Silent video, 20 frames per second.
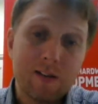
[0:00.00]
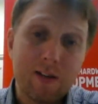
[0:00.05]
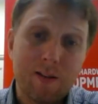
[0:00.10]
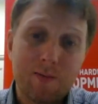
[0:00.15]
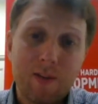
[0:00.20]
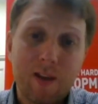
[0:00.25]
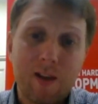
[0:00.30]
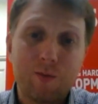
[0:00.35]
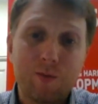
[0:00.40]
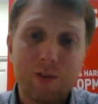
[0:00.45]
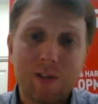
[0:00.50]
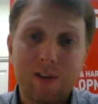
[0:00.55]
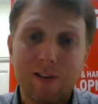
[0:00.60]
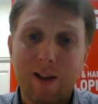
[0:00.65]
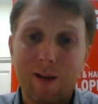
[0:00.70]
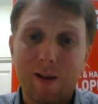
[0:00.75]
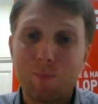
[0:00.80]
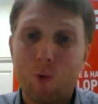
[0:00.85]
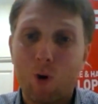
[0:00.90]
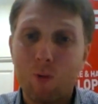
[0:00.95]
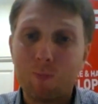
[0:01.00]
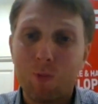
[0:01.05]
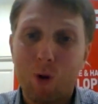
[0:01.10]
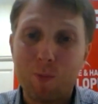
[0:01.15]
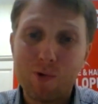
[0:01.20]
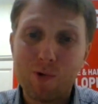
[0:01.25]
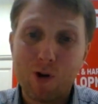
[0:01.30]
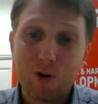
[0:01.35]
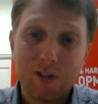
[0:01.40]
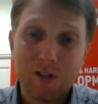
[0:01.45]
and they've seen like more and
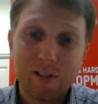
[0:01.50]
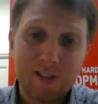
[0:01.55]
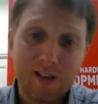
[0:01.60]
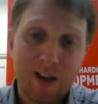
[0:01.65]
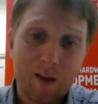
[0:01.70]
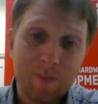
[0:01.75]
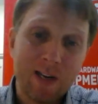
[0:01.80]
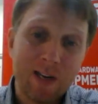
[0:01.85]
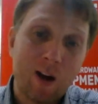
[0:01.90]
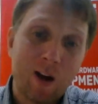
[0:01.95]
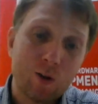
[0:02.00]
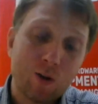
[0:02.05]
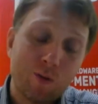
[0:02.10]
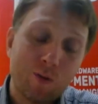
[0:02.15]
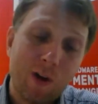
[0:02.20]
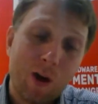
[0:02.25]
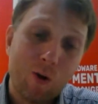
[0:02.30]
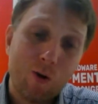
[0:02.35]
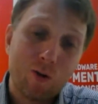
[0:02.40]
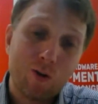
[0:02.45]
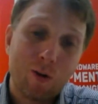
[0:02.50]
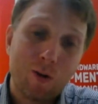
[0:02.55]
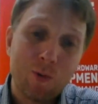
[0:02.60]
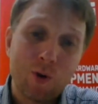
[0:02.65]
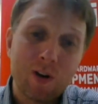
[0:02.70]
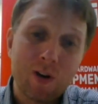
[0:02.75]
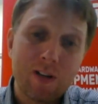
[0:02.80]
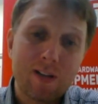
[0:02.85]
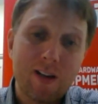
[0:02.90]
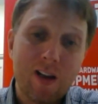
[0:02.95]
more projects coming out of our
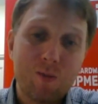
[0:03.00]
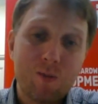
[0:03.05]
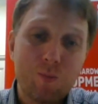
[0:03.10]
community.